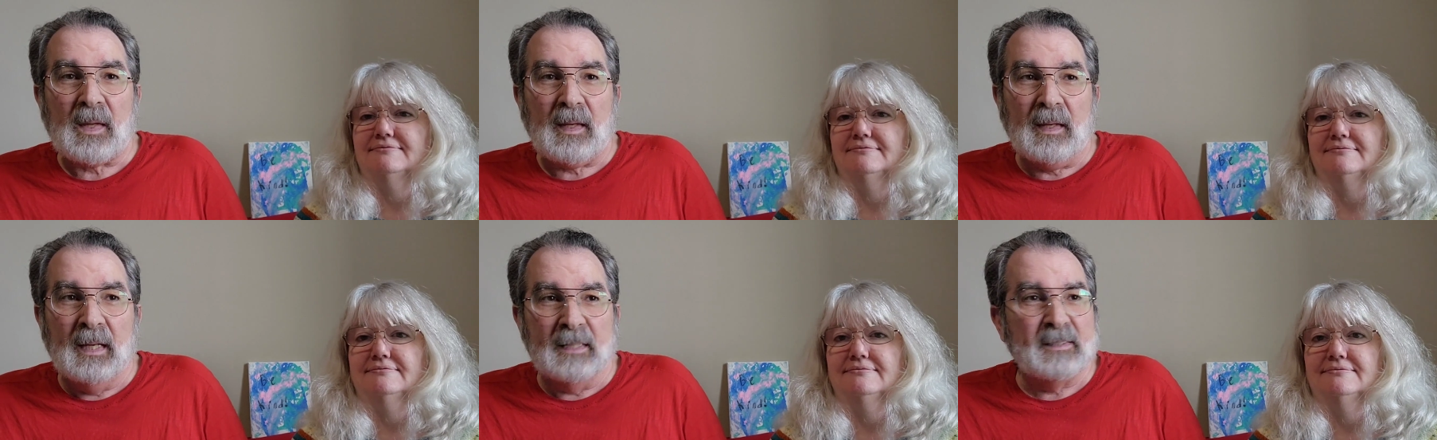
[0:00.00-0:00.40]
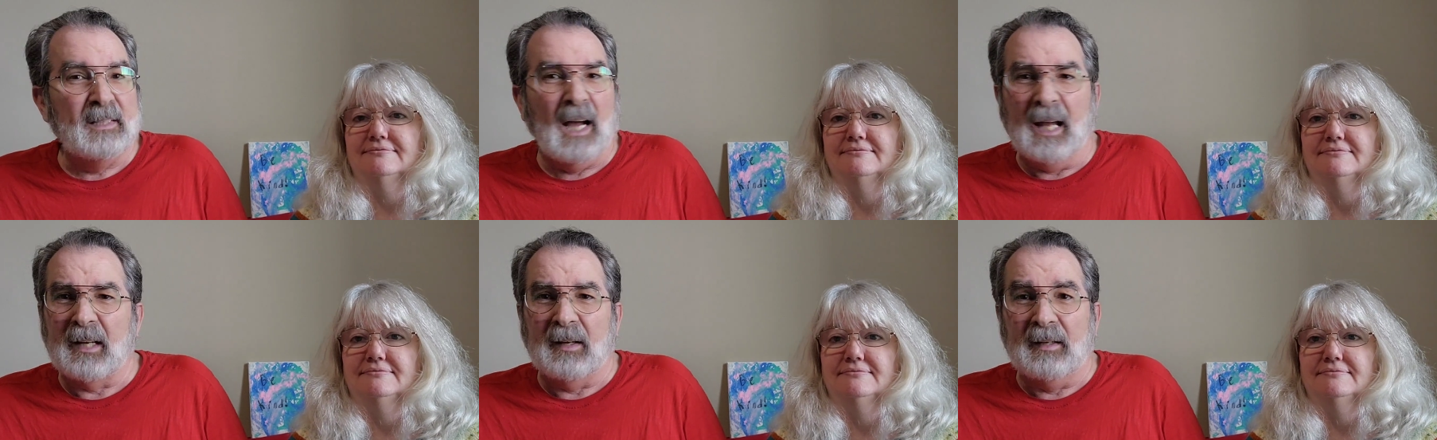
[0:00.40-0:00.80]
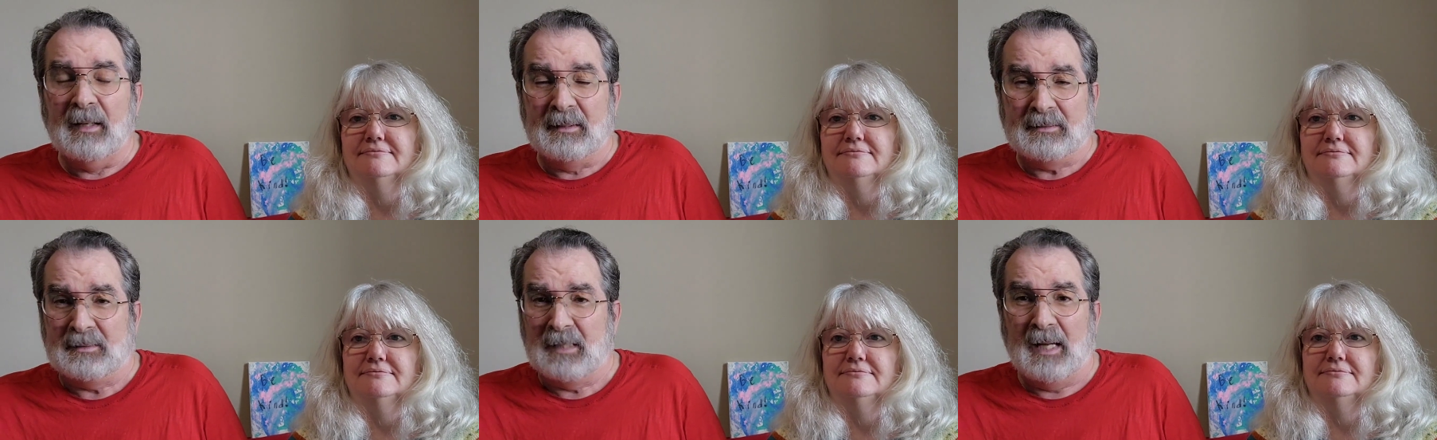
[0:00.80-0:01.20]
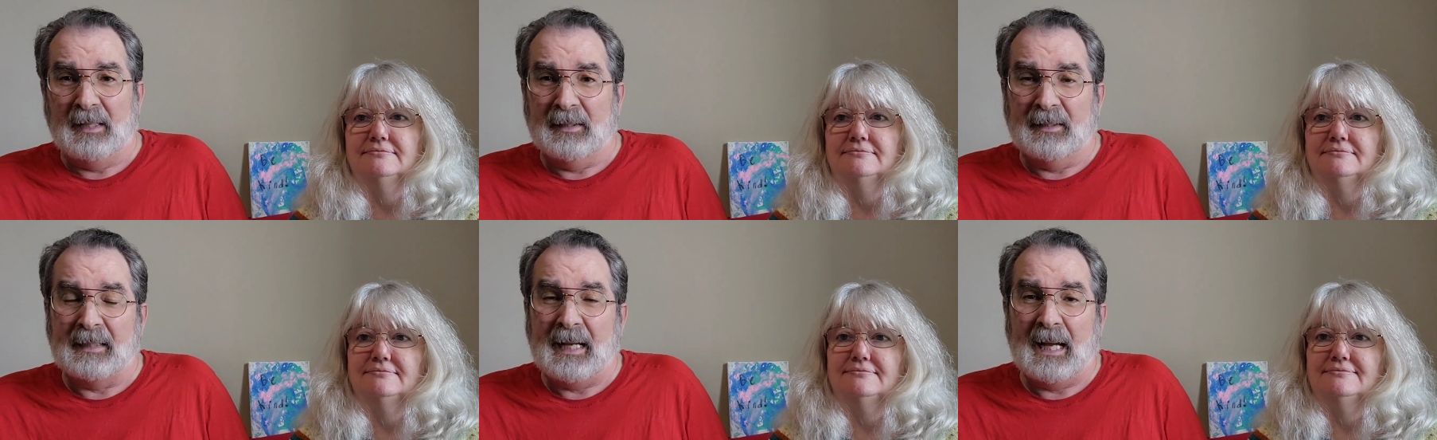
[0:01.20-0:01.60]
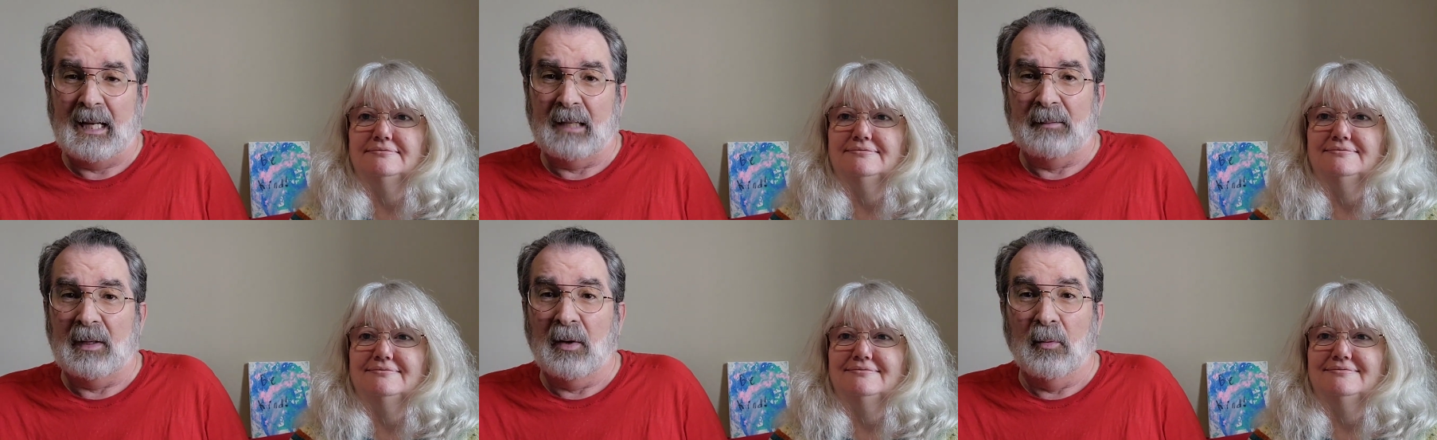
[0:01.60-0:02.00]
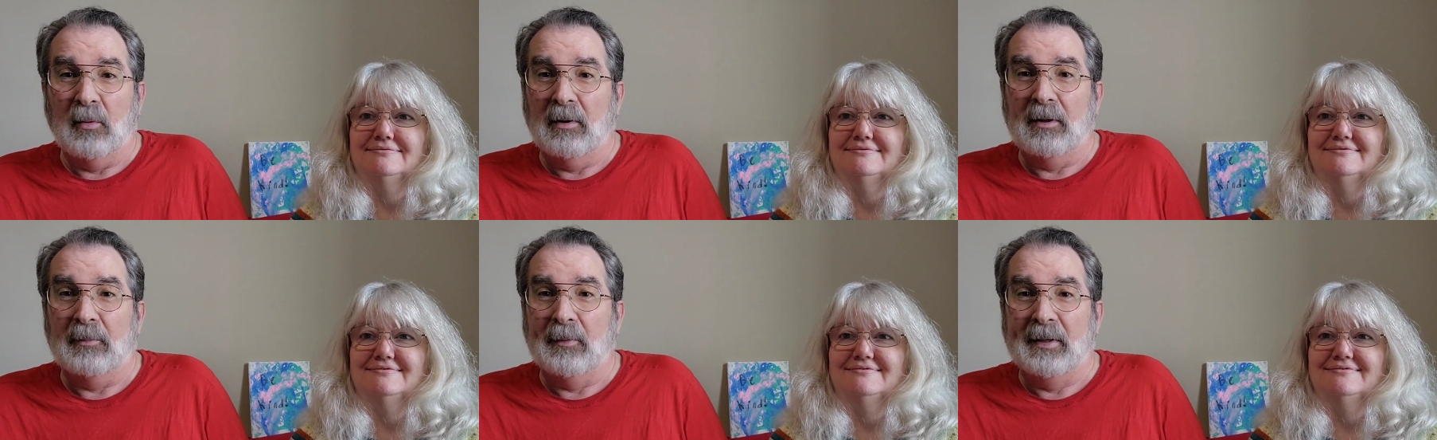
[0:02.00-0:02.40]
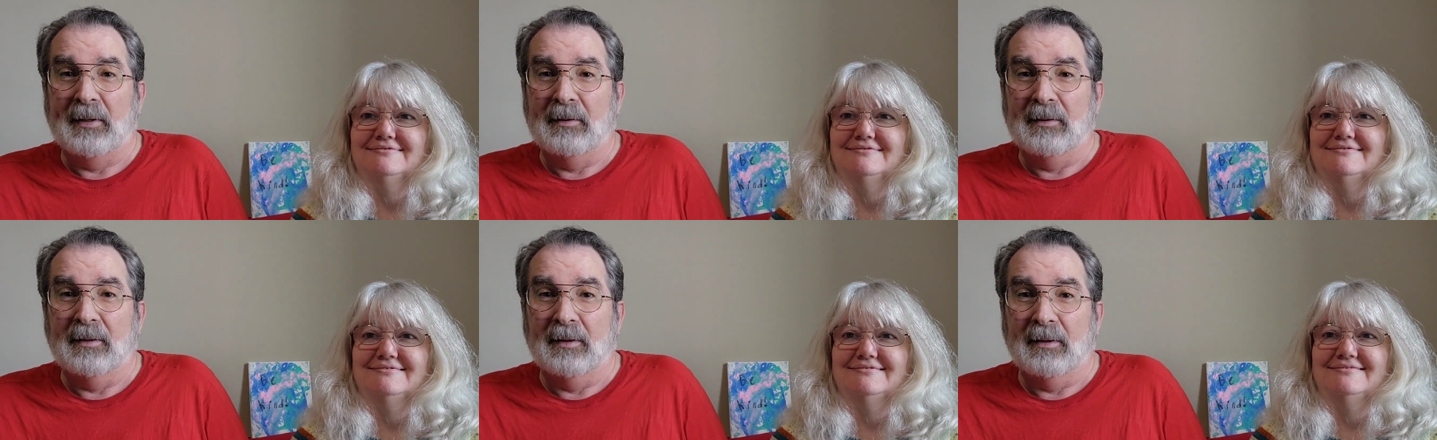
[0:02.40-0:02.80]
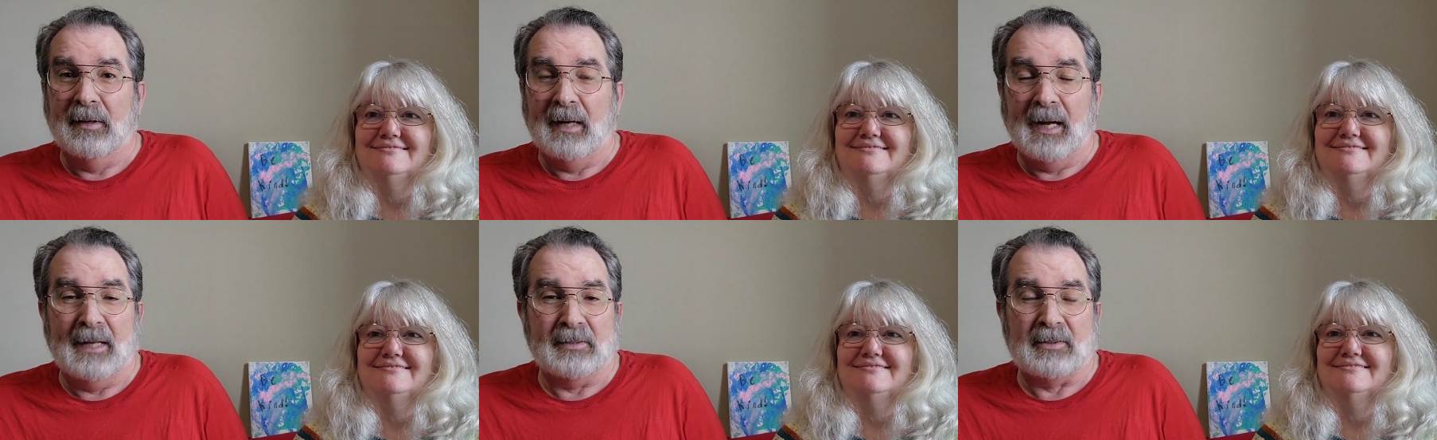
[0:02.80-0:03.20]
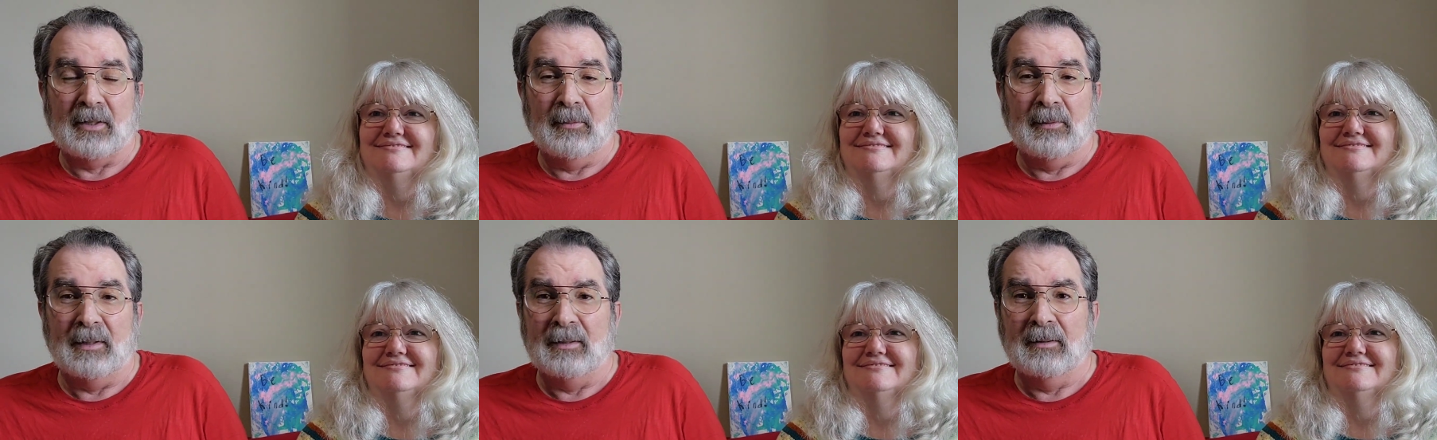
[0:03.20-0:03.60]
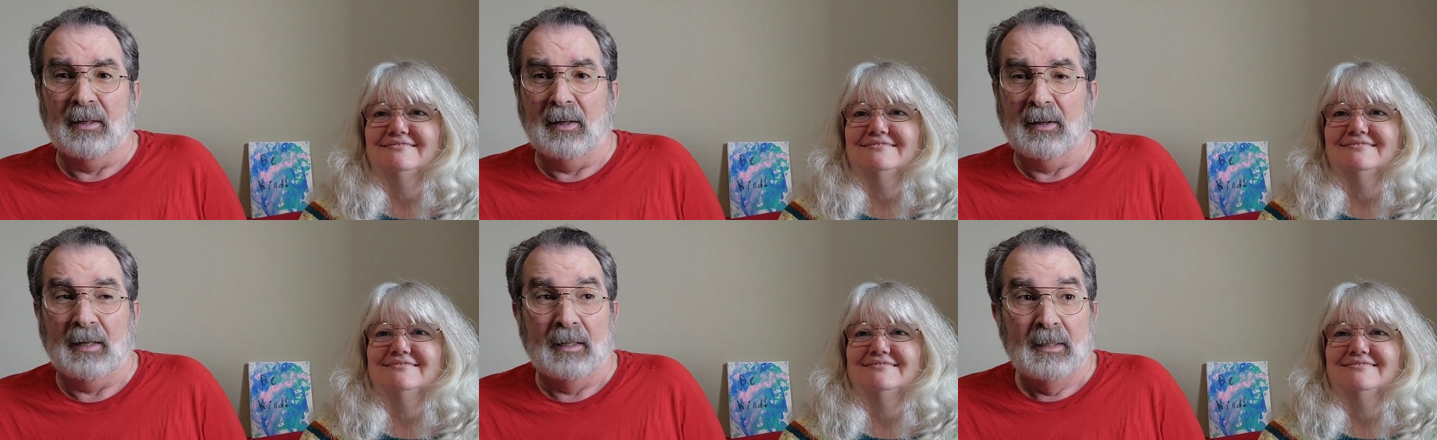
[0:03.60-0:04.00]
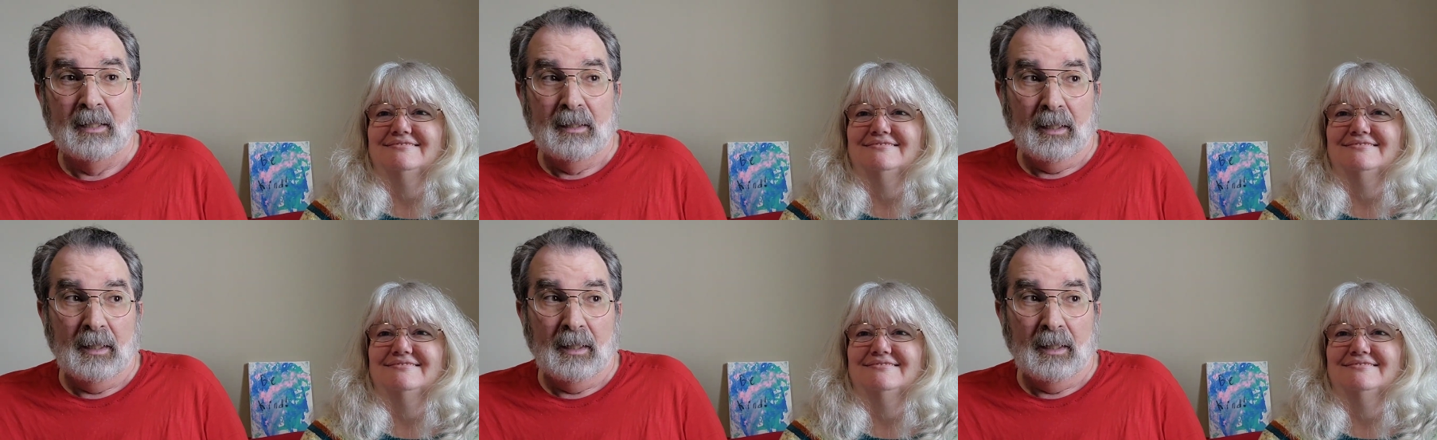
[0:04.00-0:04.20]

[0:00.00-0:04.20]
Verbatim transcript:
Speaker 1: it's not an it's not an Academy Award winner or an Oscar winner or a,